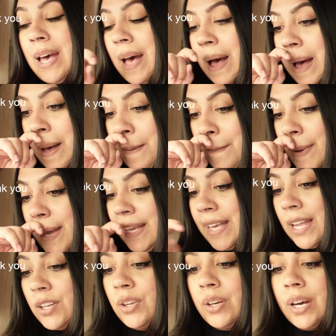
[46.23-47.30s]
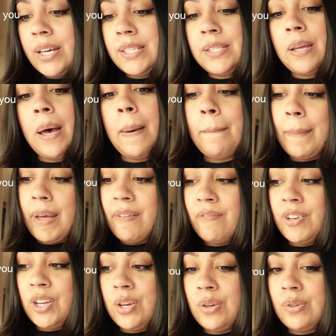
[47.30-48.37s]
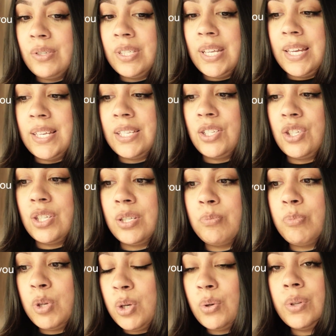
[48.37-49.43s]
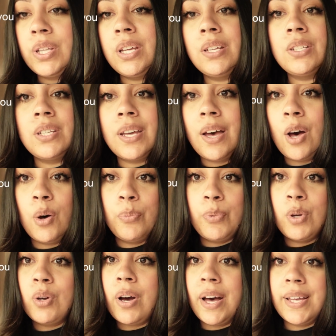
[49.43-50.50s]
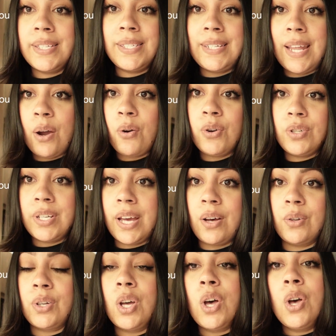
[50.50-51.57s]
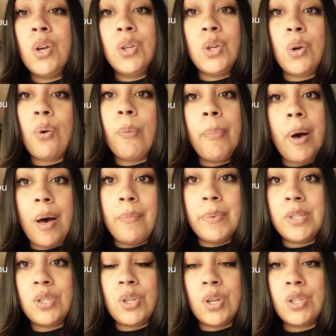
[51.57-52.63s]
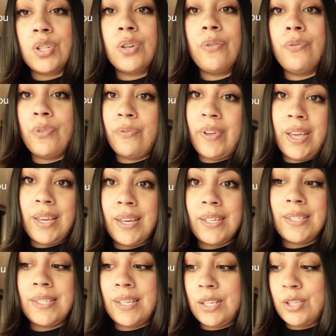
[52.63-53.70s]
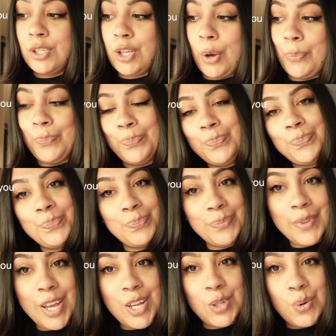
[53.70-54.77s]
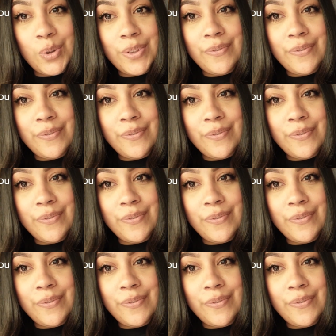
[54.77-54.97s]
Again, you guys, my videos is just purely to help you guys narrow down your apartment search for Vegas. So enjoy the